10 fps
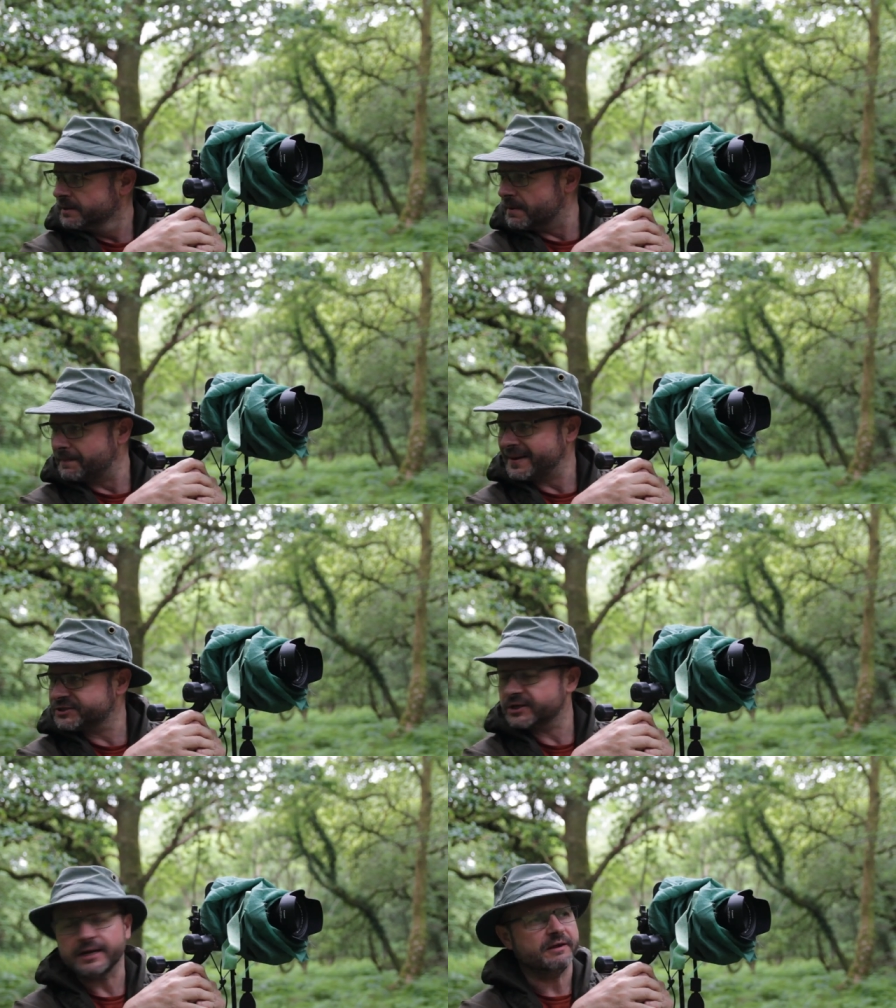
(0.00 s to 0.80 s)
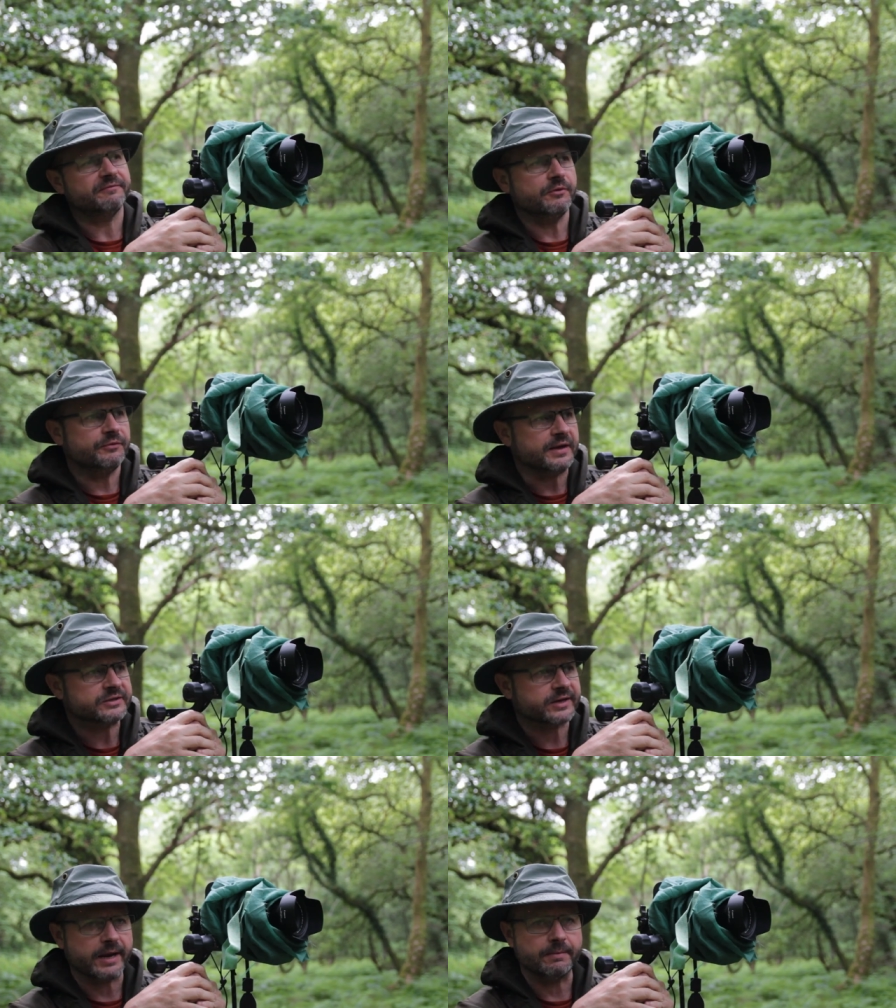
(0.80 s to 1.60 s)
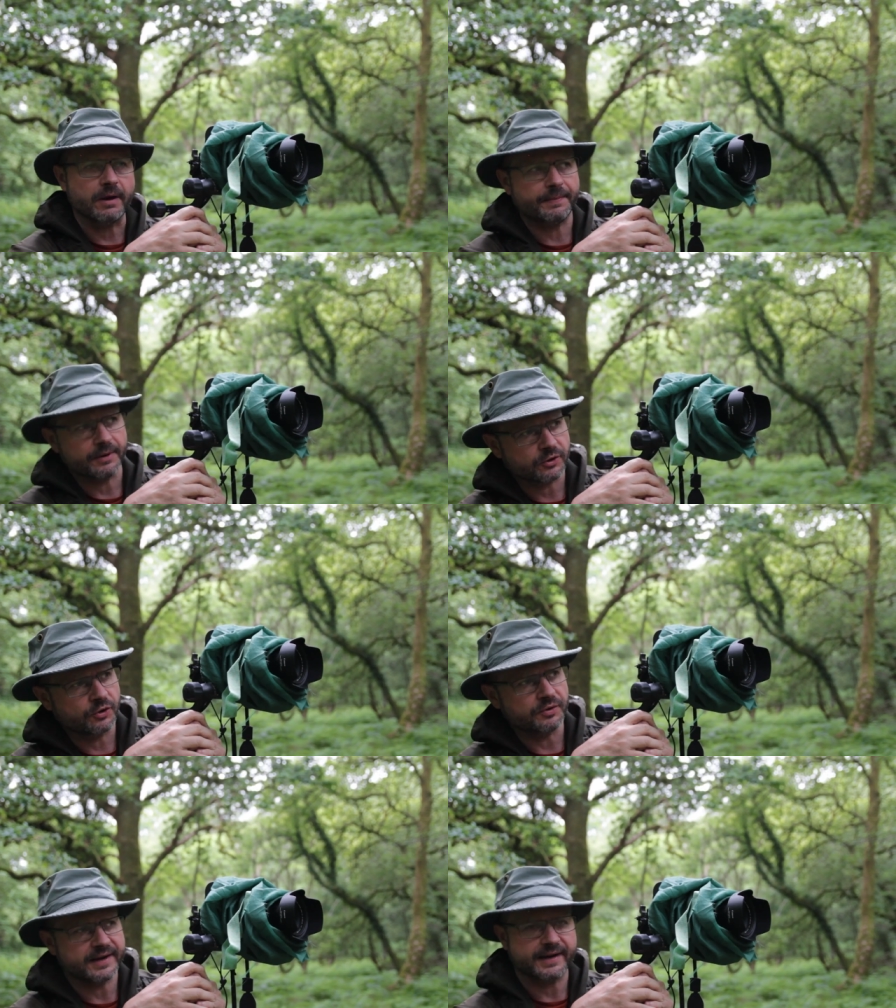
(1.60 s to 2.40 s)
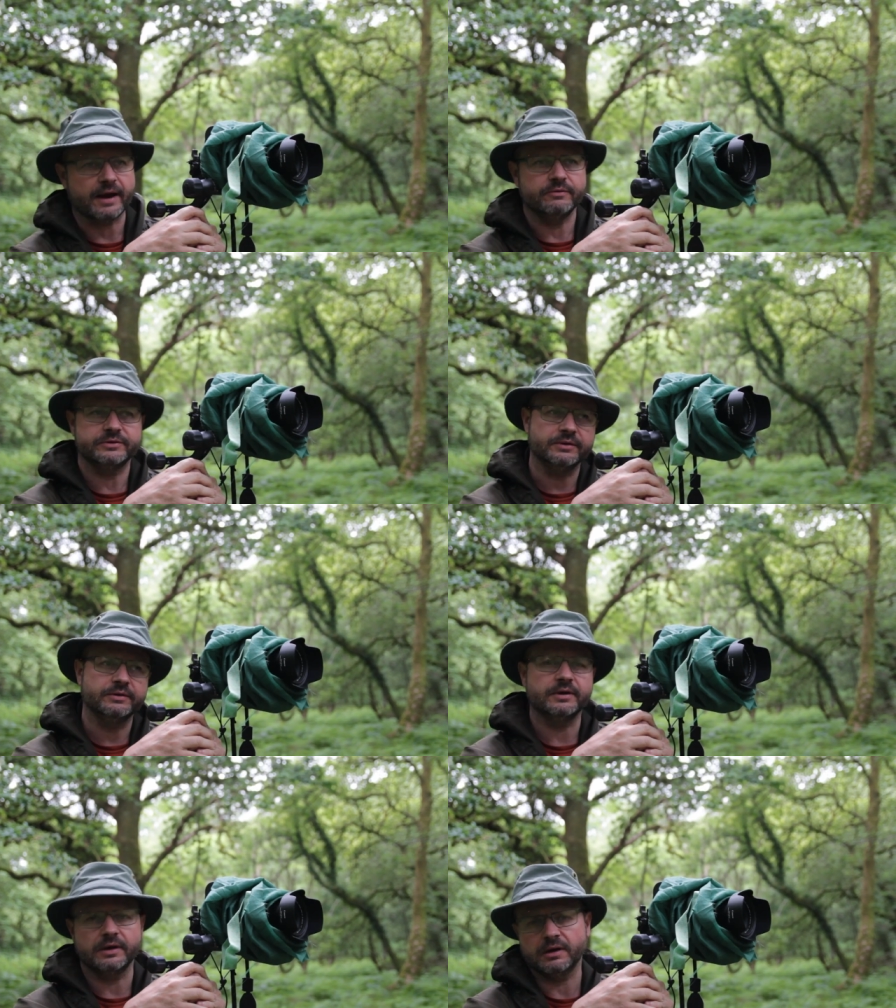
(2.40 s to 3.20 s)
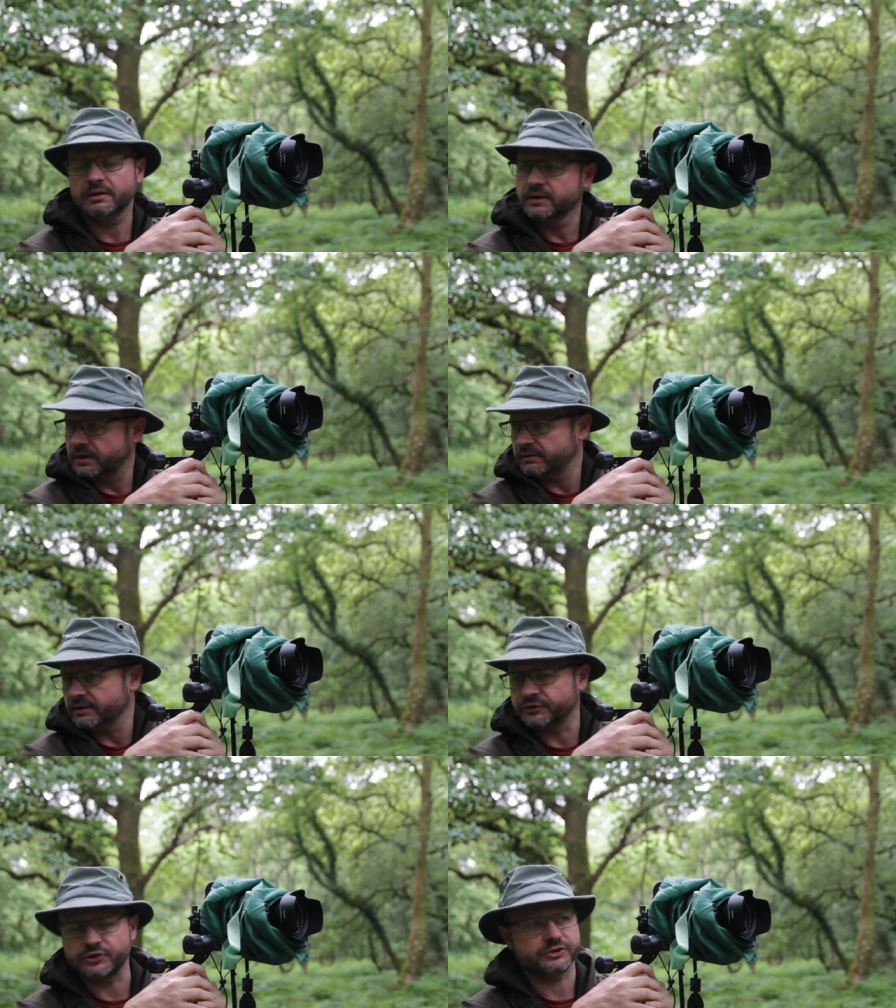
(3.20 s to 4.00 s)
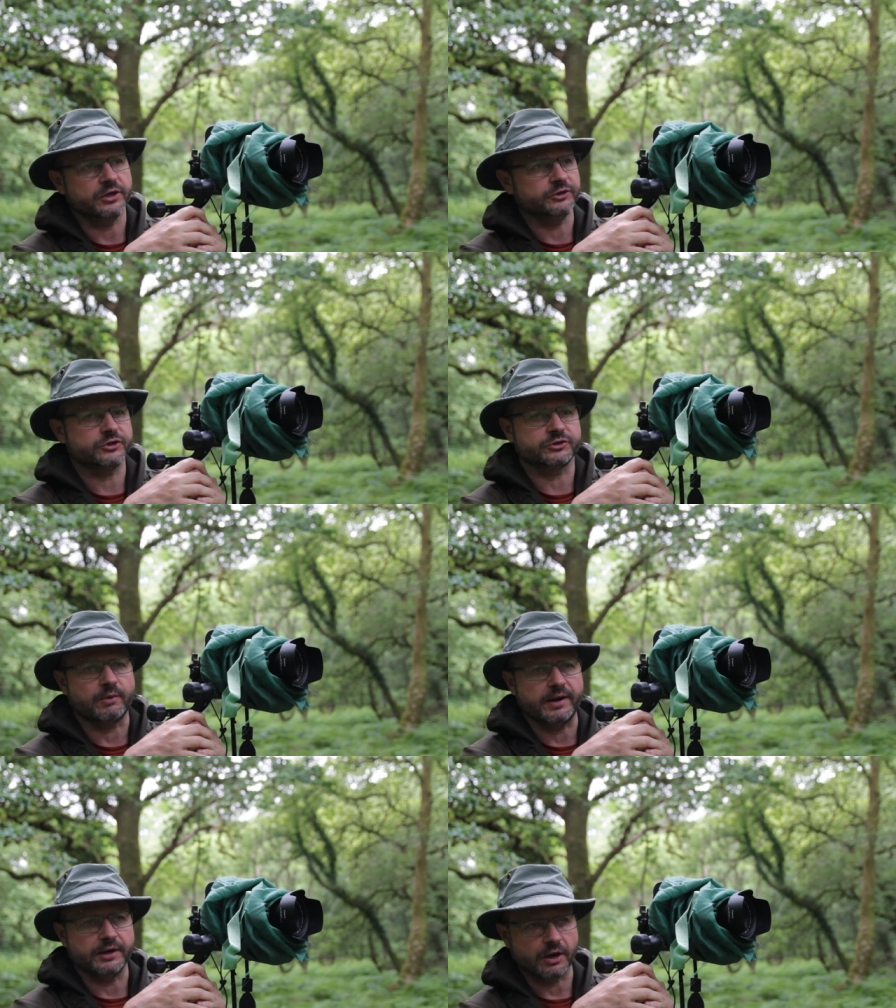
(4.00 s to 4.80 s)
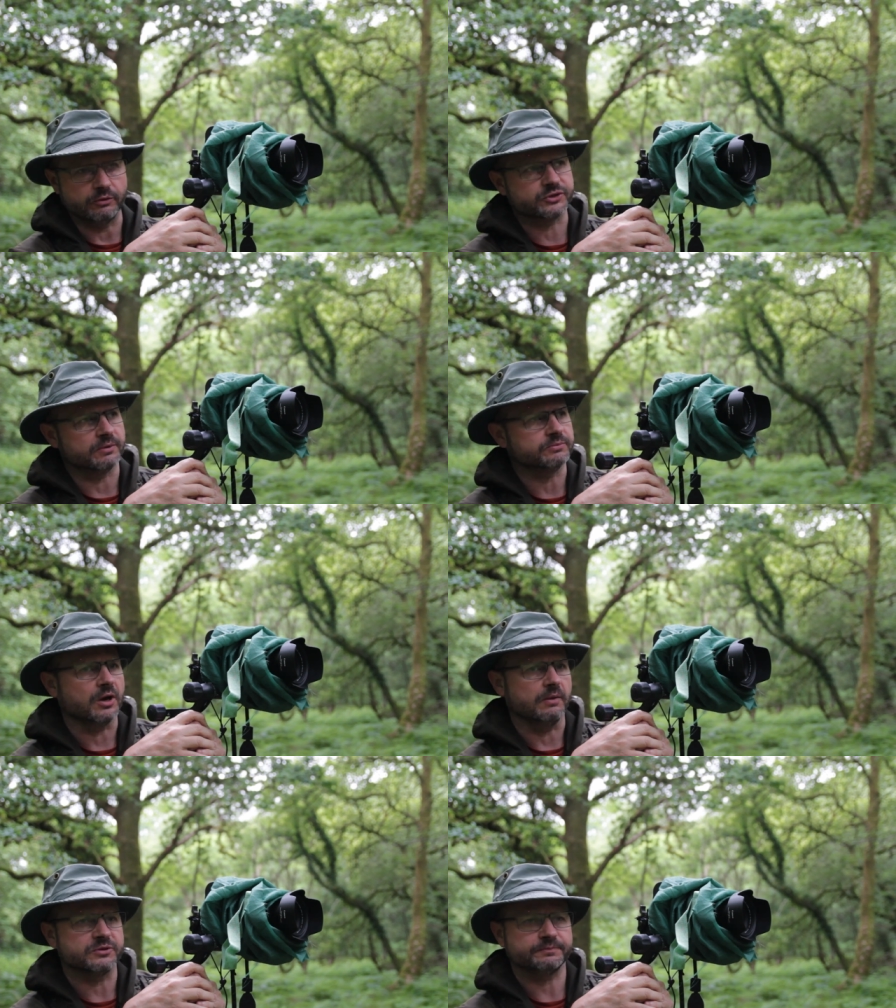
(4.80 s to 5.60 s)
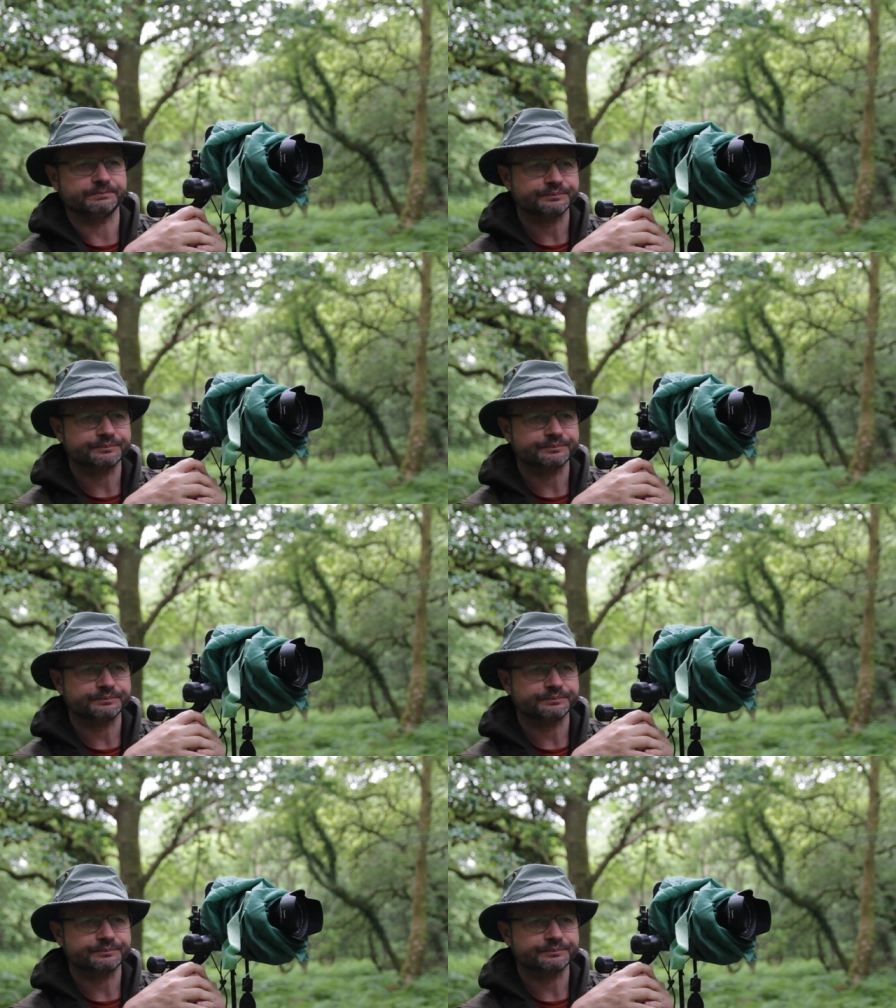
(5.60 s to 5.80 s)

But basically, a few things came up and I couldn't get out, and, uh, and it's, just, it's just the way it goes sometimes.